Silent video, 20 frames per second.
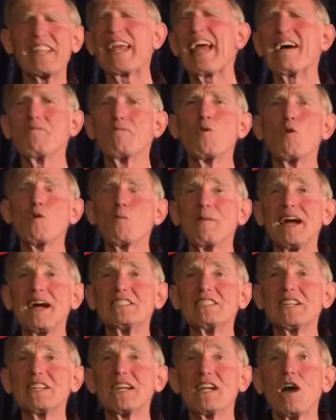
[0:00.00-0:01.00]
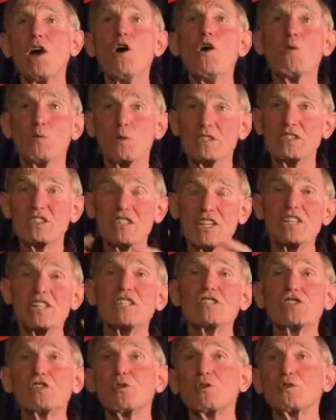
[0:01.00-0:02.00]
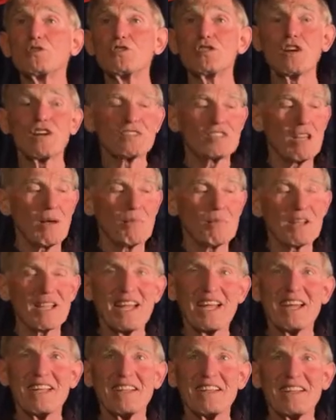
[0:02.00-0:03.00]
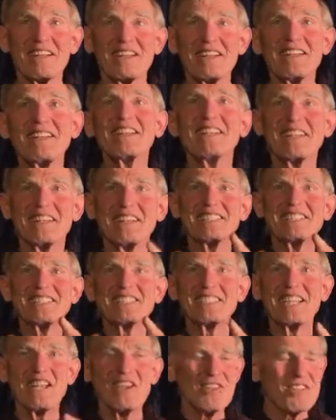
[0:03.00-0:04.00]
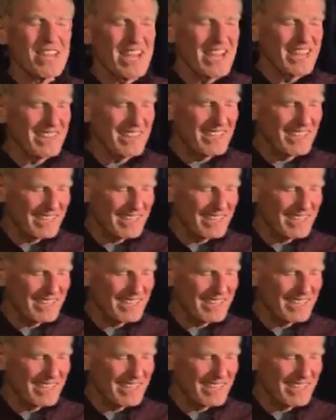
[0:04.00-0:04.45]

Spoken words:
have more magic when Sunday school starts up again. See you then.